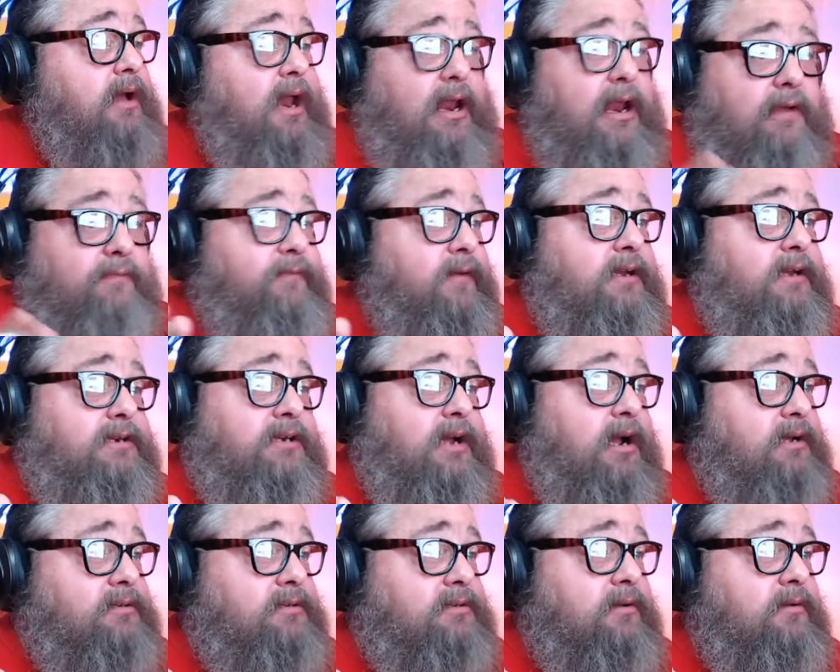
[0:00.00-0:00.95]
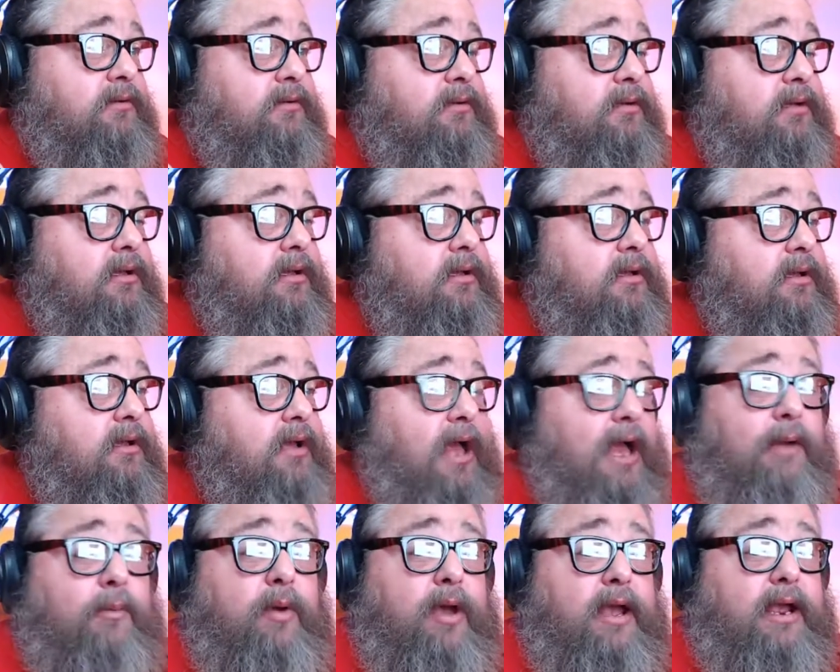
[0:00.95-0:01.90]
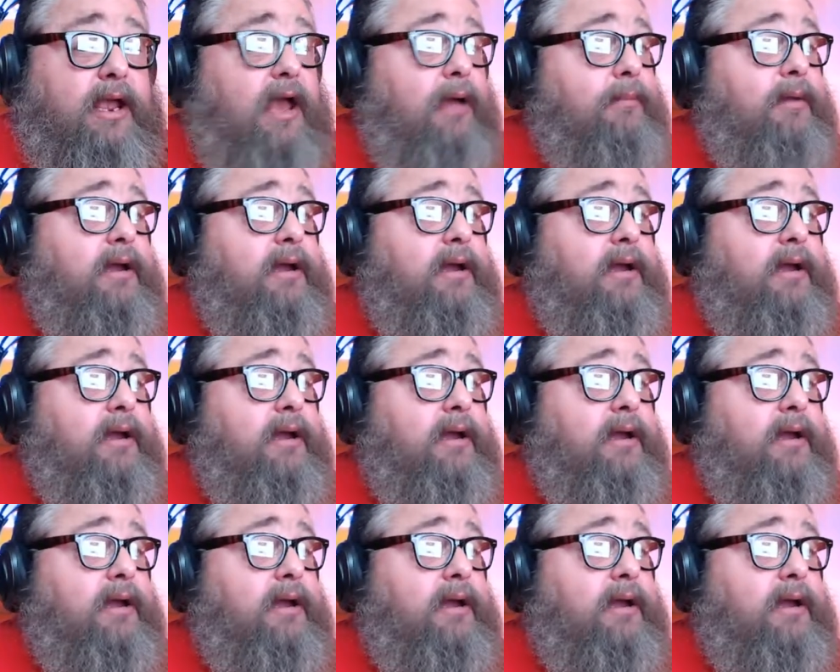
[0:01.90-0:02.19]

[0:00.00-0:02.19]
didn't finish high school. I went and got